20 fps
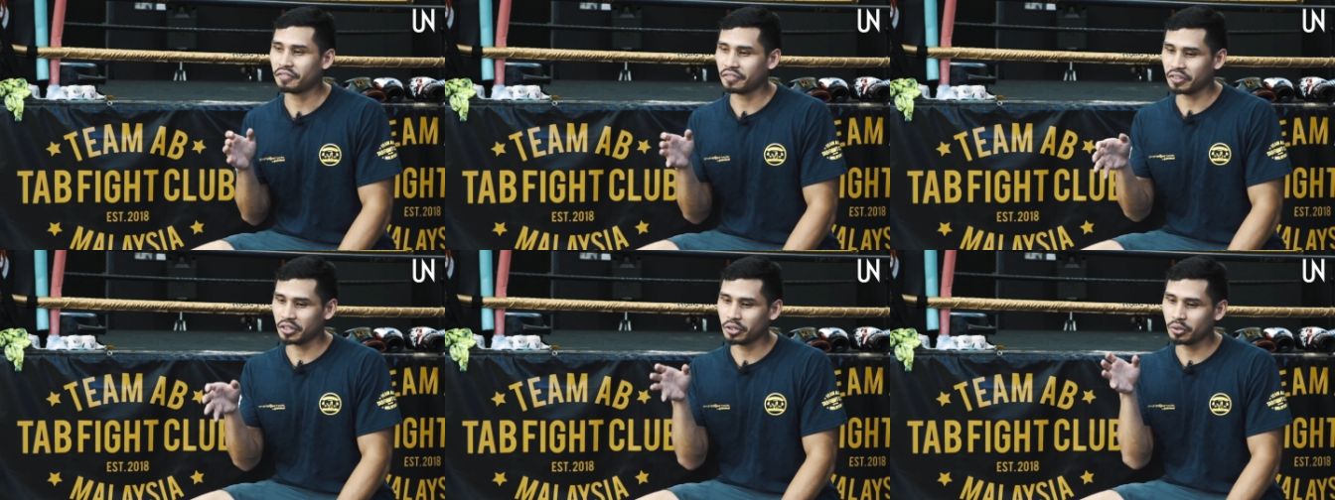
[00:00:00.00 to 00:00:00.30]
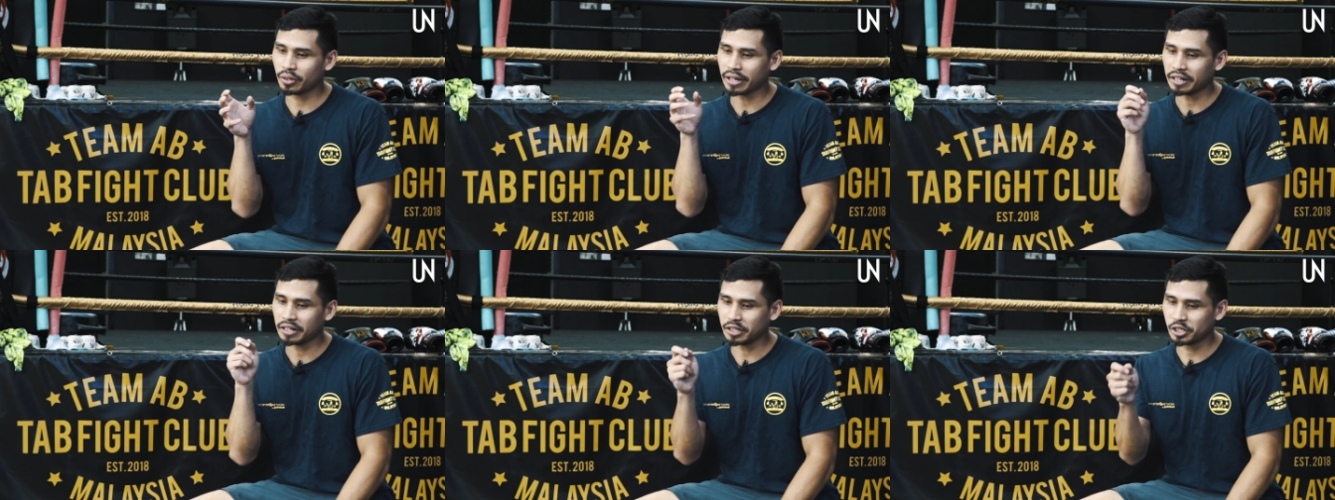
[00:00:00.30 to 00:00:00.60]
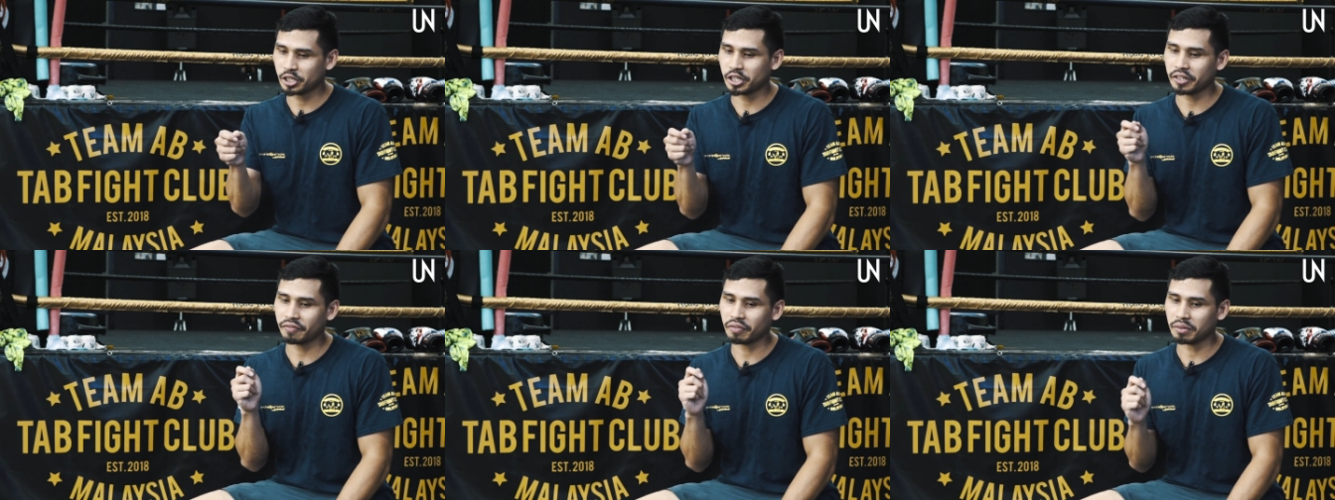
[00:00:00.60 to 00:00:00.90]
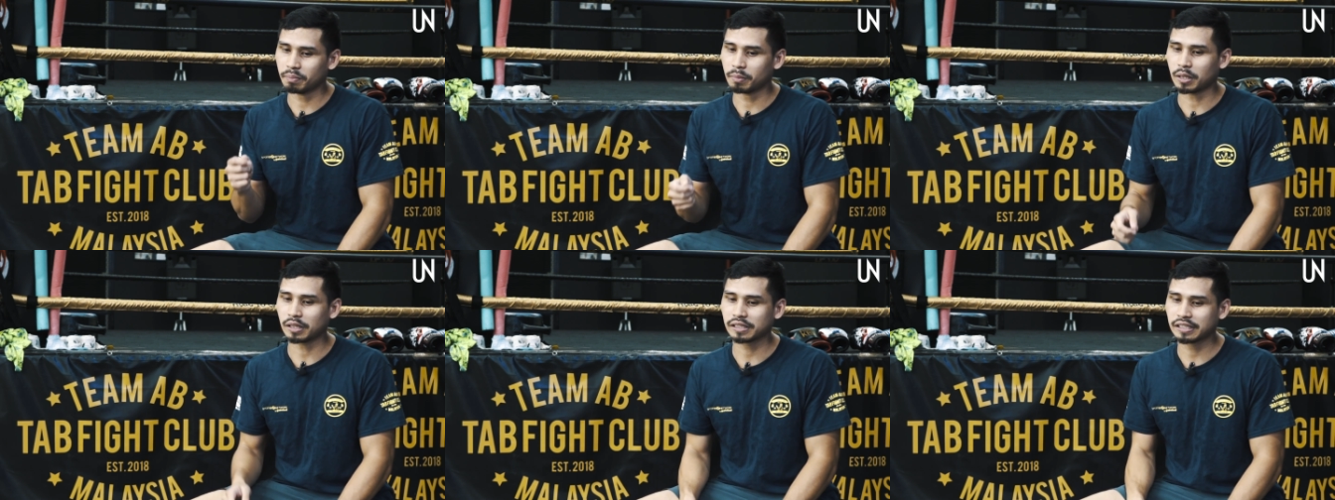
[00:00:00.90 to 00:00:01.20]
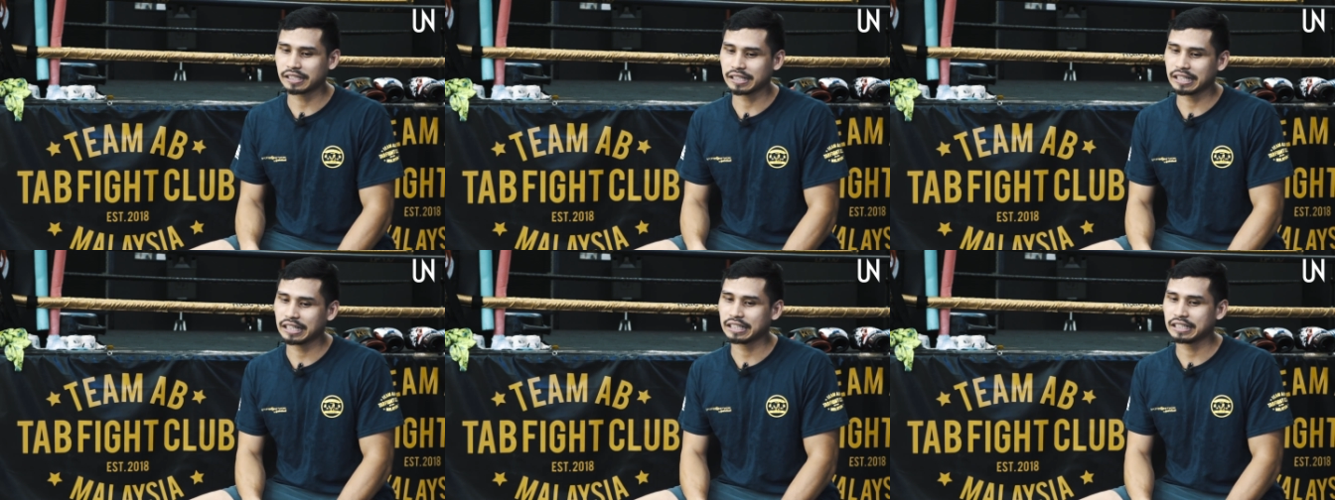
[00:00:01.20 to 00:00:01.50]
you can achieve in
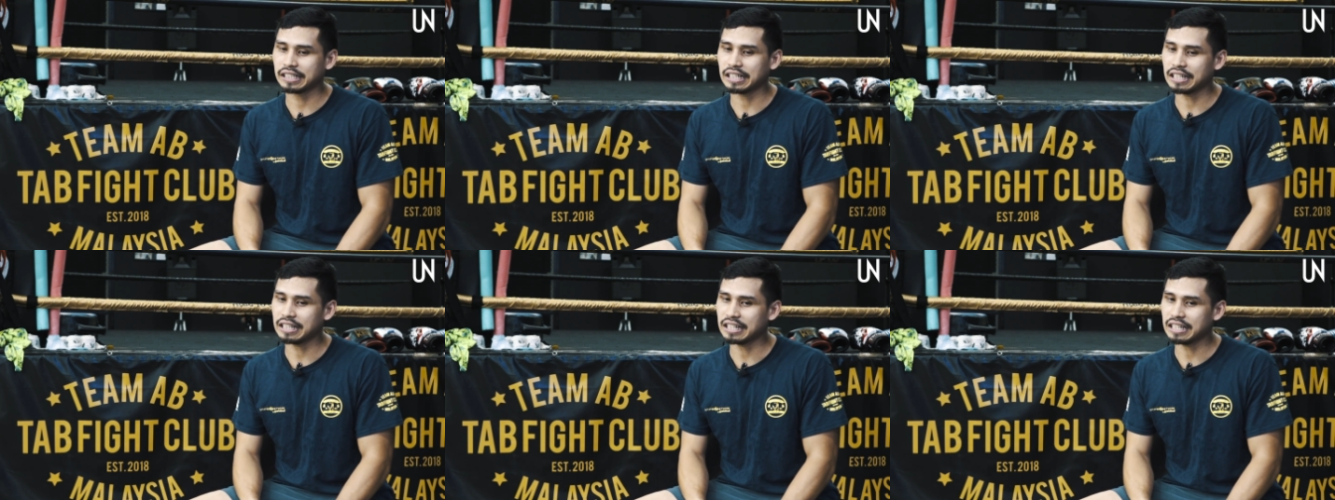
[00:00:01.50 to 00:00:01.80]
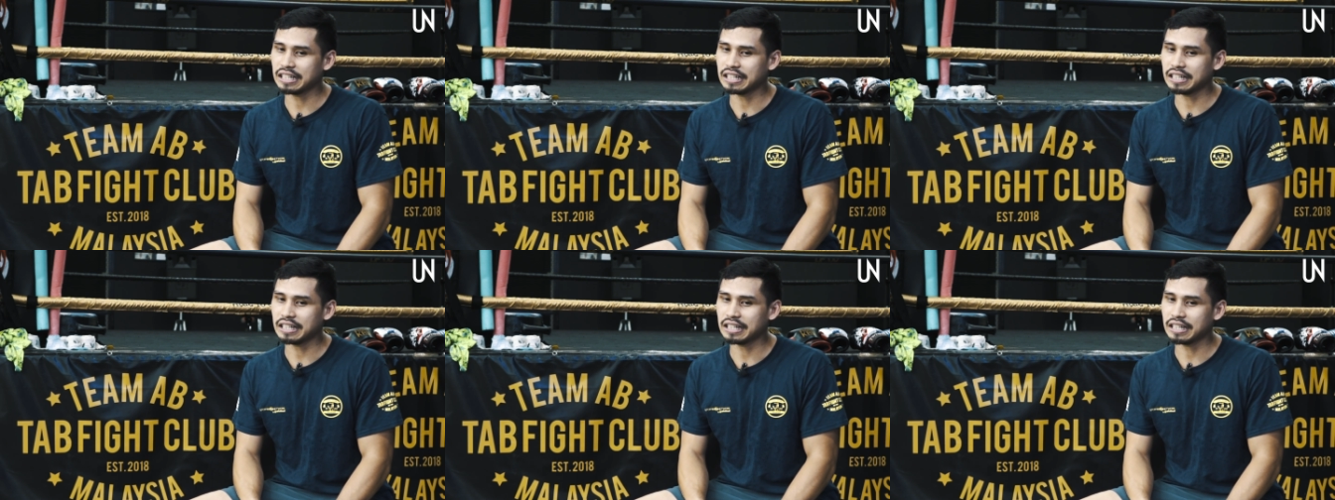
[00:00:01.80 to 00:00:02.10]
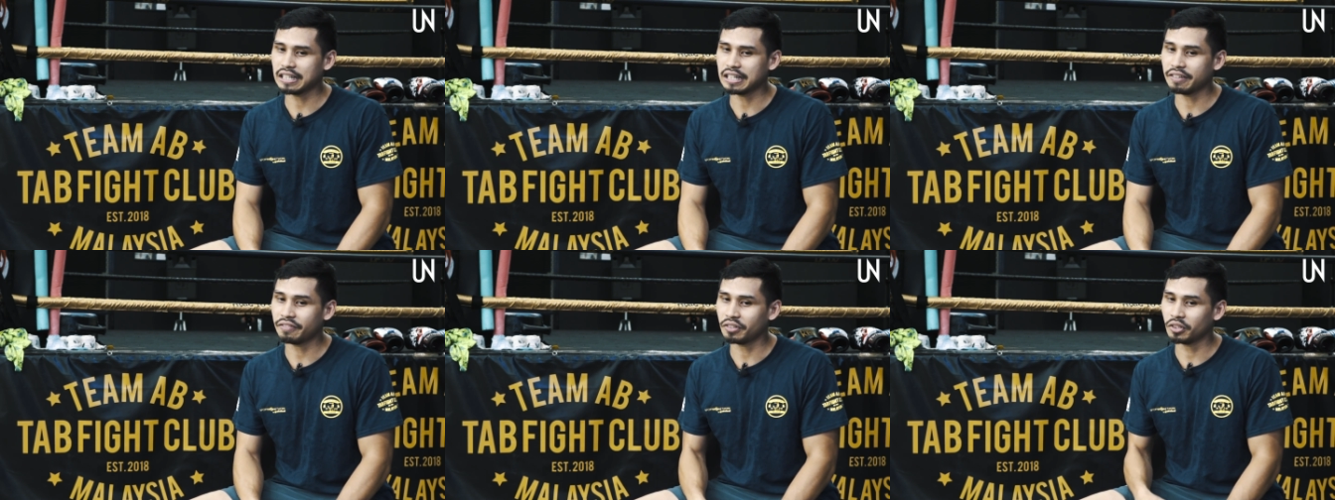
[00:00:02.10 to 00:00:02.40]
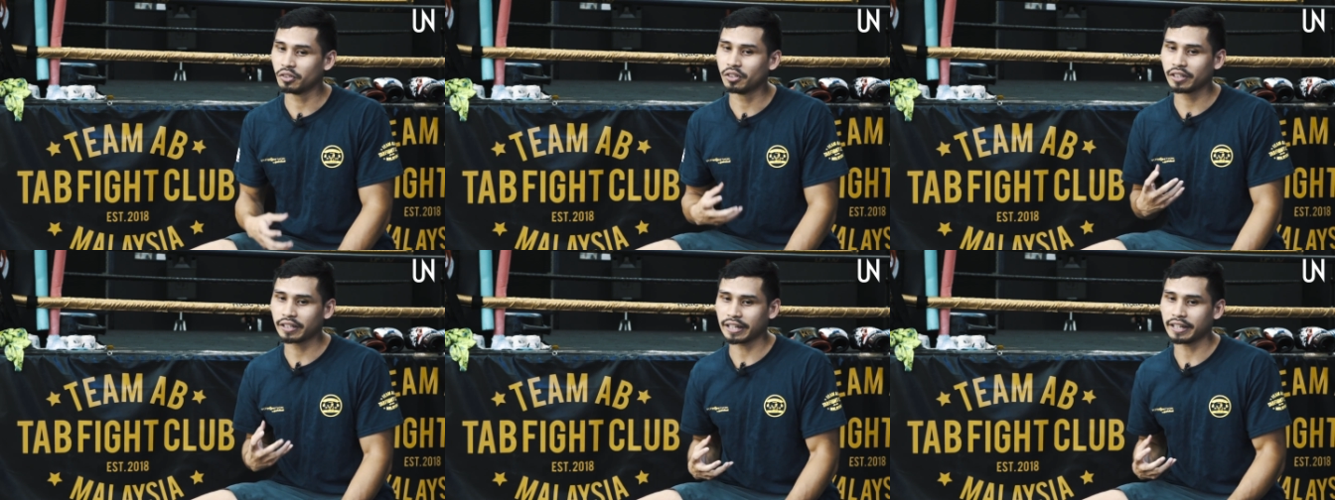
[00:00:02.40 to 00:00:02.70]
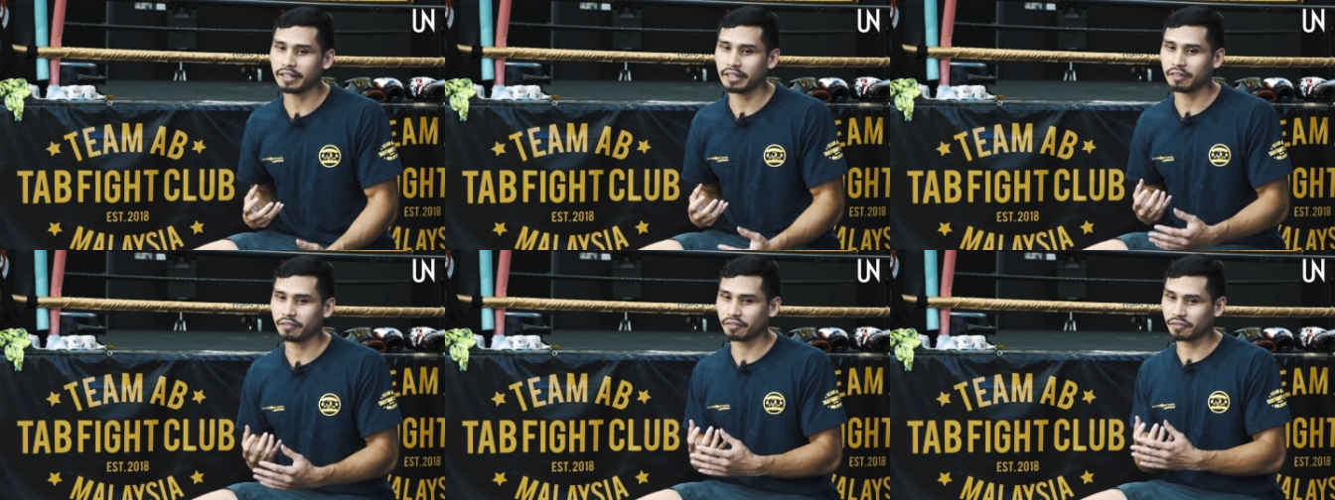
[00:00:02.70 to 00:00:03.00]
boxing, if you look
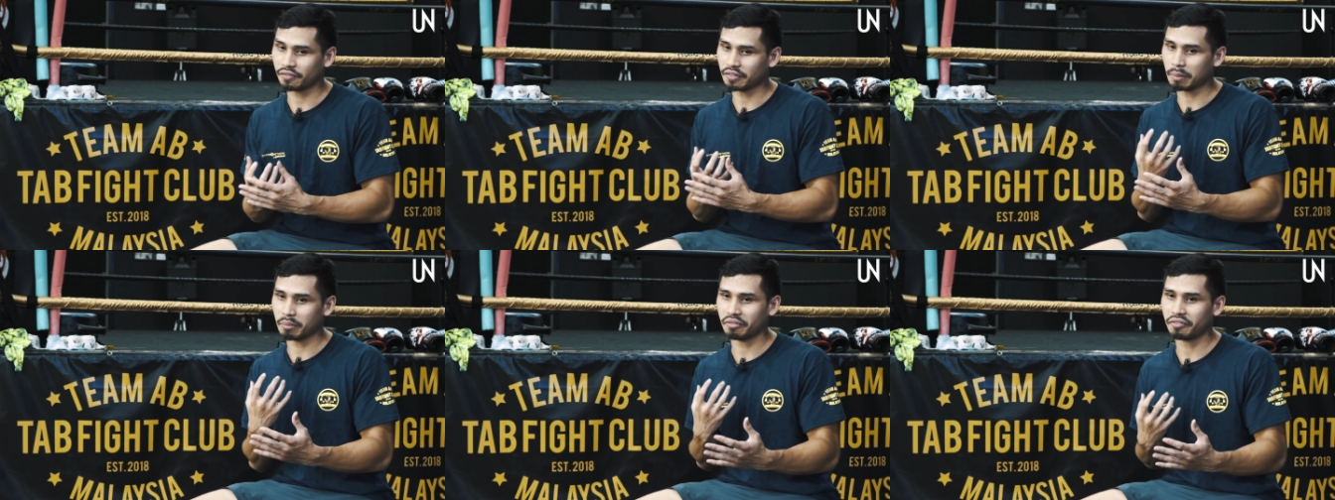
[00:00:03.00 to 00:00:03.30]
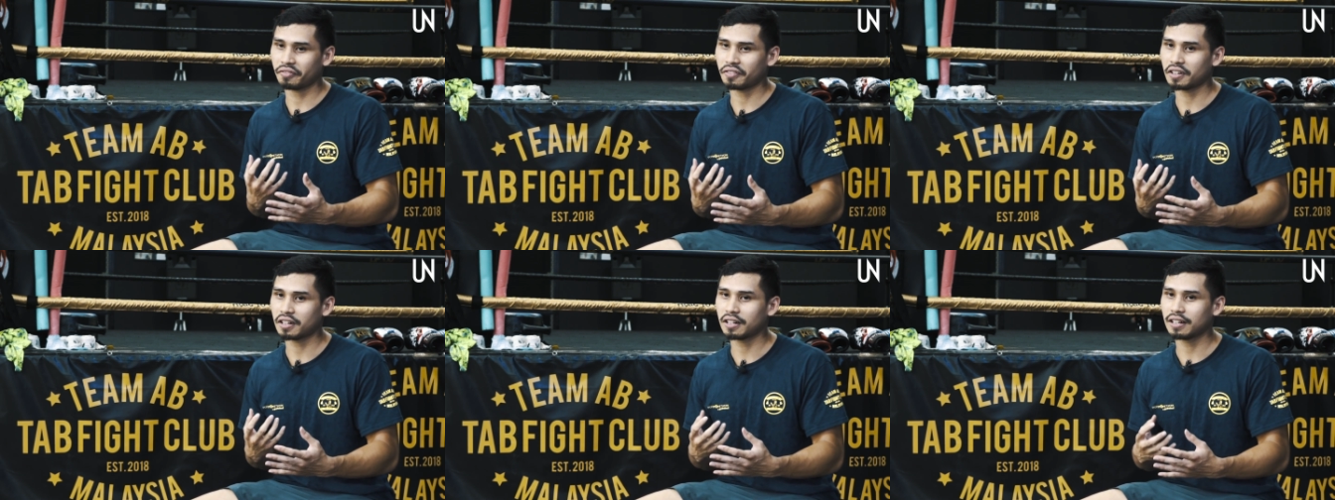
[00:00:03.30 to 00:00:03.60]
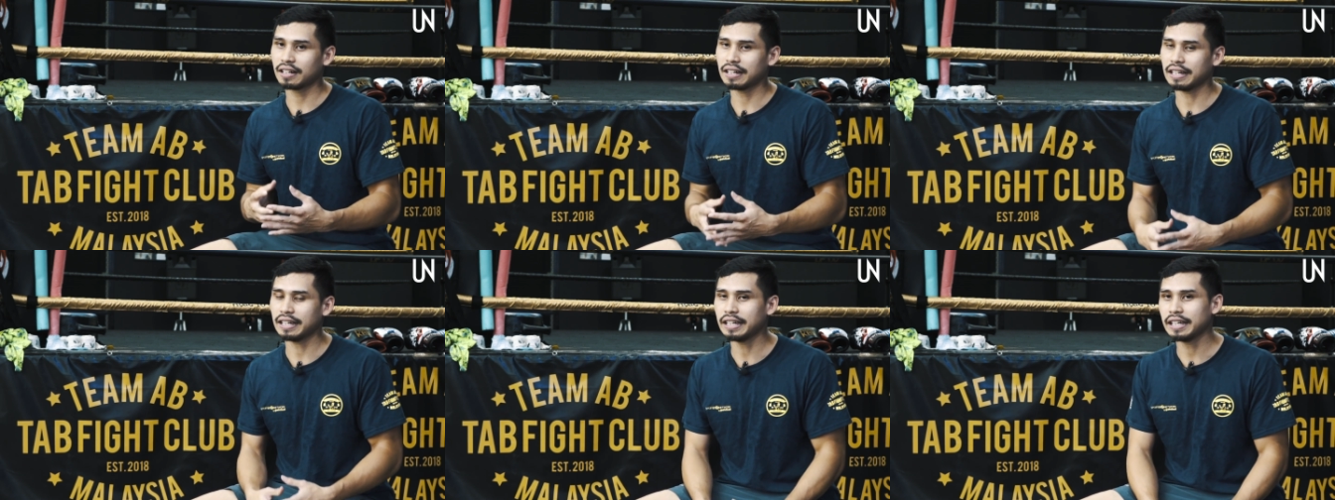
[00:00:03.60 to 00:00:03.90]
at it from afar,